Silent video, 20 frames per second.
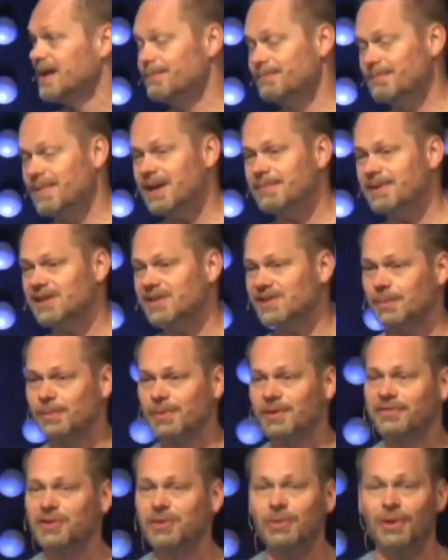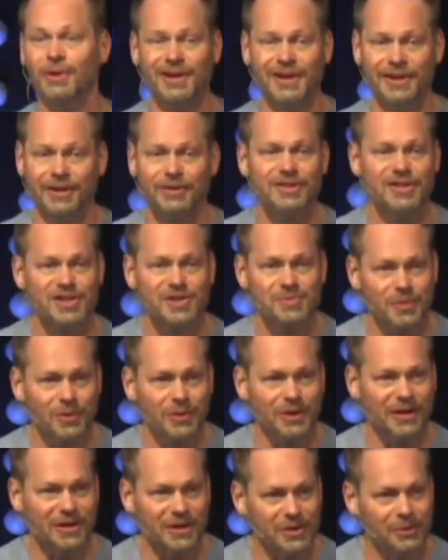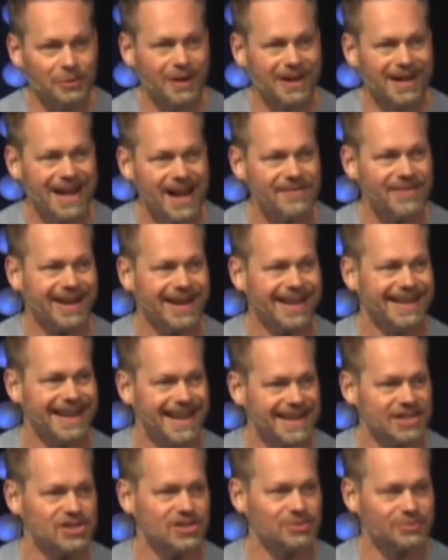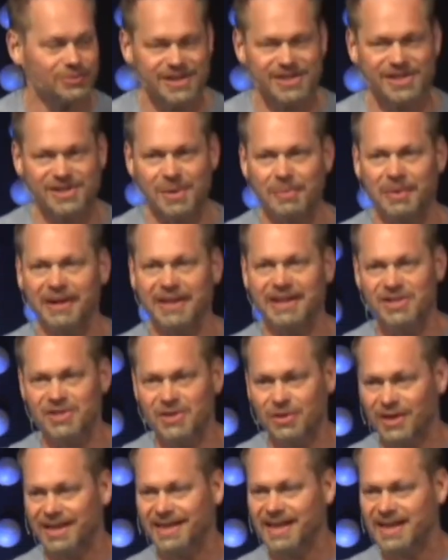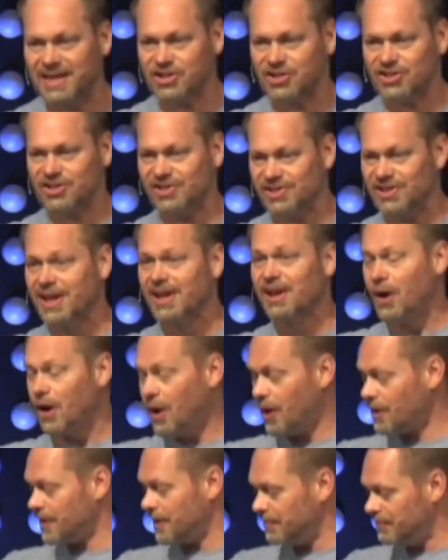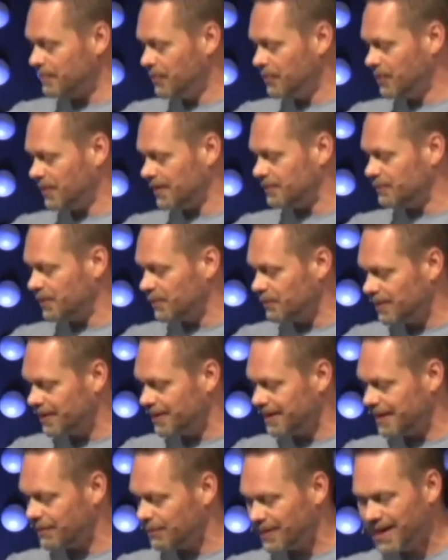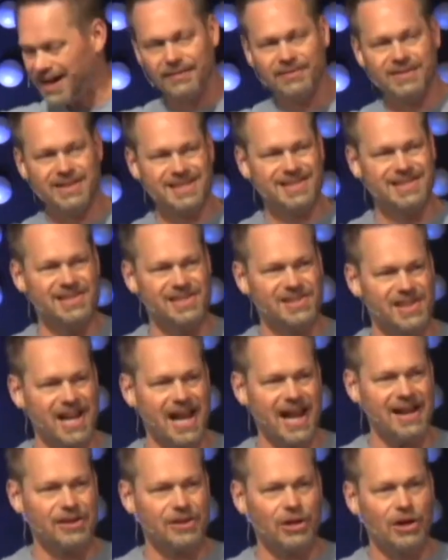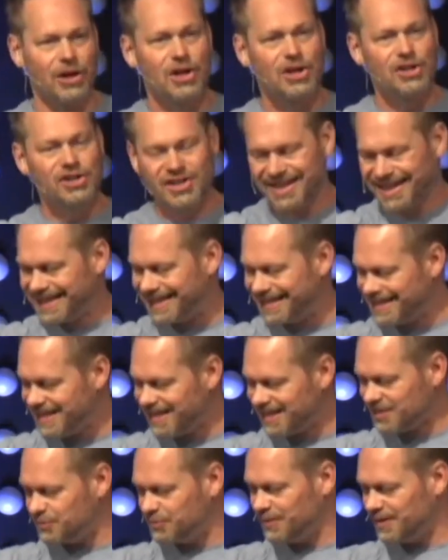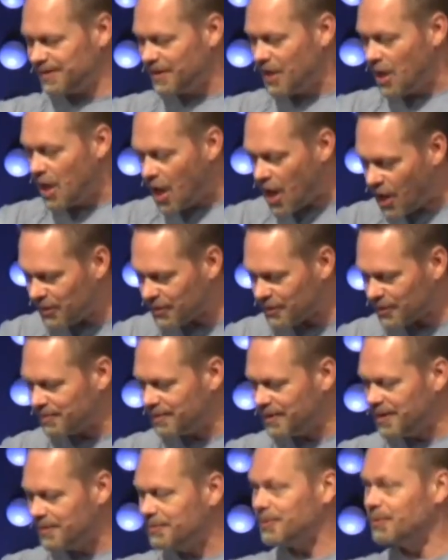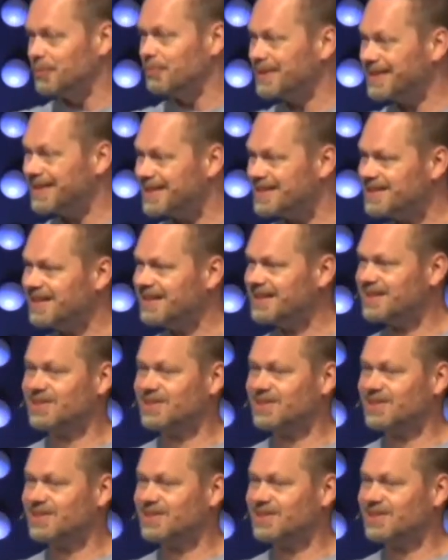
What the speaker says: maybe some of you are here this morning. You want to have a connection with somebody. So connections are important. We have this desire to connect with other people, but it takes